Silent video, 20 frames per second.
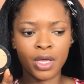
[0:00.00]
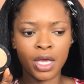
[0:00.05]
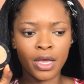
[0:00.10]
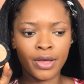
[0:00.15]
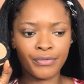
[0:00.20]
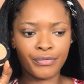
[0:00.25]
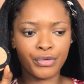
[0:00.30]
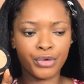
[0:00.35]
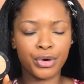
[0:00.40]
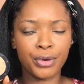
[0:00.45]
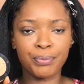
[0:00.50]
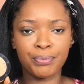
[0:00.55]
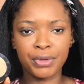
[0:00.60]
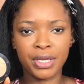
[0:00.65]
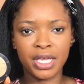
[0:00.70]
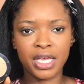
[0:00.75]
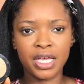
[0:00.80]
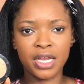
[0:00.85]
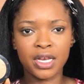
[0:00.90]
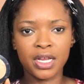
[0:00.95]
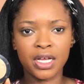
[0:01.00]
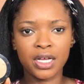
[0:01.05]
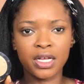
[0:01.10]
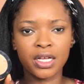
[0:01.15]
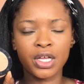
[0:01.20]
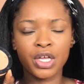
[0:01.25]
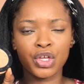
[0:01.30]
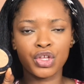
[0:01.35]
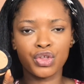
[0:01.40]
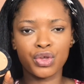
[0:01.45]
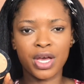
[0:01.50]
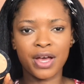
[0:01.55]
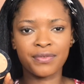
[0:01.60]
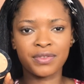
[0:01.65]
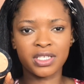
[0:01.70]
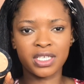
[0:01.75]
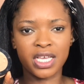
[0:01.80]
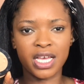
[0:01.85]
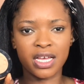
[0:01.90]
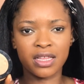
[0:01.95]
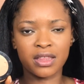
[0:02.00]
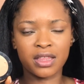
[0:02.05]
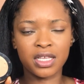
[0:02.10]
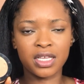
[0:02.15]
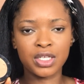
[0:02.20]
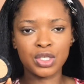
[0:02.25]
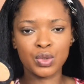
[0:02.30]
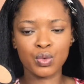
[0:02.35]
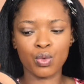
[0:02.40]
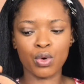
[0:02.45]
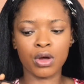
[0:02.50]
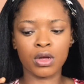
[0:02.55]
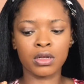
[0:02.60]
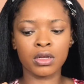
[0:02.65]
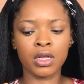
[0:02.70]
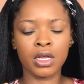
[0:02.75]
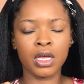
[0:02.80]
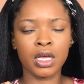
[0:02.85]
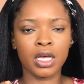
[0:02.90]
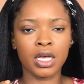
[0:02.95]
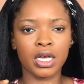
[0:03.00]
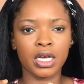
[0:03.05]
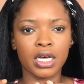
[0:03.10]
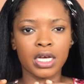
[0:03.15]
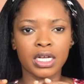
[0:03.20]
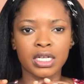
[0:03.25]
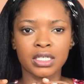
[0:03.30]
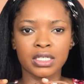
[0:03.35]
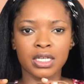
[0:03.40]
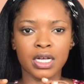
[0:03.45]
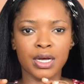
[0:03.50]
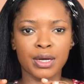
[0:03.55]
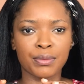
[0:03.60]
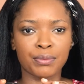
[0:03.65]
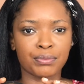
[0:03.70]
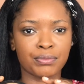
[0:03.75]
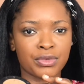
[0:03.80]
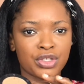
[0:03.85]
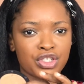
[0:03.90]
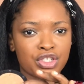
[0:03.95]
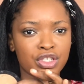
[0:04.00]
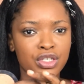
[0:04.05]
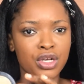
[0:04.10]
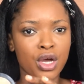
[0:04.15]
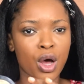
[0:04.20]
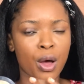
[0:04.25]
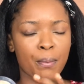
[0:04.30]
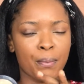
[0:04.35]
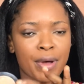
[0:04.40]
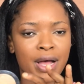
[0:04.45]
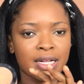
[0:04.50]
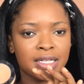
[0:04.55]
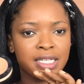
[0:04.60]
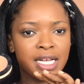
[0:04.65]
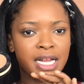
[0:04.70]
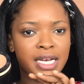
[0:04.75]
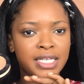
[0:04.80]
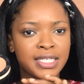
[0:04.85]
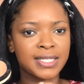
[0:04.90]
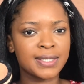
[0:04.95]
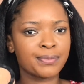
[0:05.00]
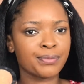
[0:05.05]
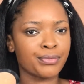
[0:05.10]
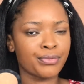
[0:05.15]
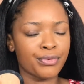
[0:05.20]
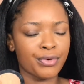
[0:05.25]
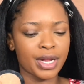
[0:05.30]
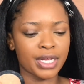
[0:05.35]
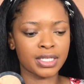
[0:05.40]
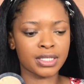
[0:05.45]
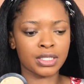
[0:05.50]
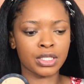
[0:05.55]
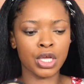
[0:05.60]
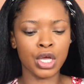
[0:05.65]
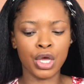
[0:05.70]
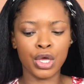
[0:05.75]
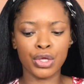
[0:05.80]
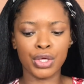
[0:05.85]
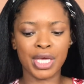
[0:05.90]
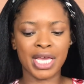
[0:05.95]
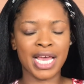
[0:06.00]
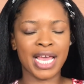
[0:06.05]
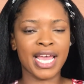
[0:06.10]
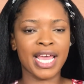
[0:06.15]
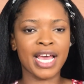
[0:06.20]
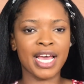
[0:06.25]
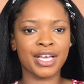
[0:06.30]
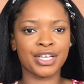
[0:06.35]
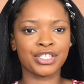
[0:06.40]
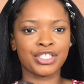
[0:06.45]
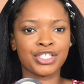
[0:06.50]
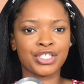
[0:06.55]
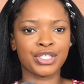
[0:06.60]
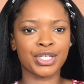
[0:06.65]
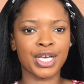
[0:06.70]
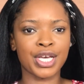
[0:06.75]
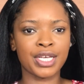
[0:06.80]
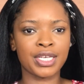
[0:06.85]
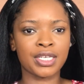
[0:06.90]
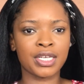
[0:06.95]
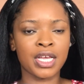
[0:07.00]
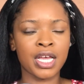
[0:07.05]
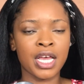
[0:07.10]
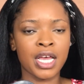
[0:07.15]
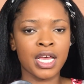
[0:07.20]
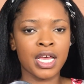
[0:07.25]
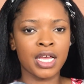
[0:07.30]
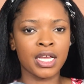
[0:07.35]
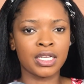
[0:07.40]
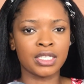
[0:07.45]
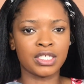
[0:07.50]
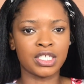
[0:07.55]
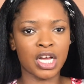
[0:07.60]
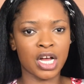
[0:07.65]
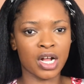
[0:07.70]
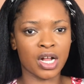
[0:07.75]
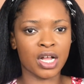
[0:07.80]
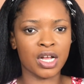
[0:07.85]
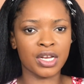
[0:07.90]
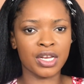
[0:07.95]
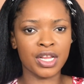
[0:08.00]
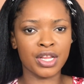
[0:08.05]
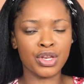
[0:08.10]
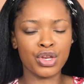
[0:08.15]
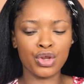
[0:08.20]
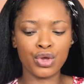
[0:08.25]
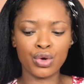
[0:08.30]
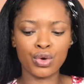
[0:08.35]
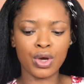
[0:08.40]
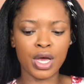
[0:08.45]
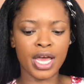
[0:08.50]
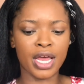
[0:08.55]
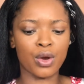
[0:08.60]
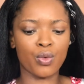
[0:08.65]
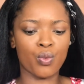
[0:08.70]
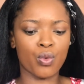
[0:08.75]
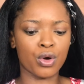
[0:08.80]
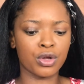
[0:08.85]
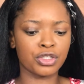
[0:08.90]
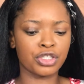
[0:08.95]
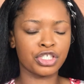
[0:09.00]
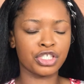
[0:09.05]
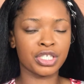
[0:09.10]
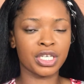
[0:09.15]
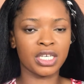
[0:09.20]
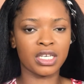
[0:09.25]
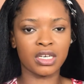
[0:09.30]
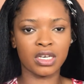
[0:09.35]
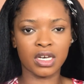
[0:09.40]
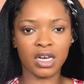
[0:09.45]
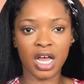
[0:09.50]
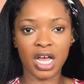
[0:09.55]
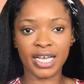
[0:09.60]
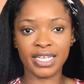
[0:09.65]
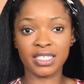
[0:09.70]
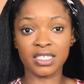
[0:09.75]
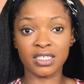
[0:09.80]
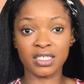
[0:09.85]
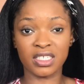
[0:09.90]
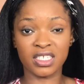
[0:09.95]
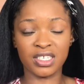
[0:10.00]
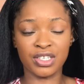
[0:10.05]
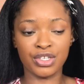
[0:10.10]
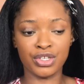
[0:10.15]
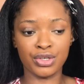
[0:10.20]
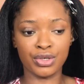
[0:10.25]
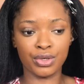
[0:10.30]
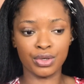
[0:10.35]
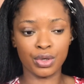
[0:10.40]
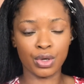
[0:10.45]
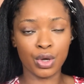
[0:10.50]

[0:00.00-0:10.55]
If you're a beginner you have to get this one. It's just compact and it's pressed. You can get a shade darker than you and 1 shade lighter than you.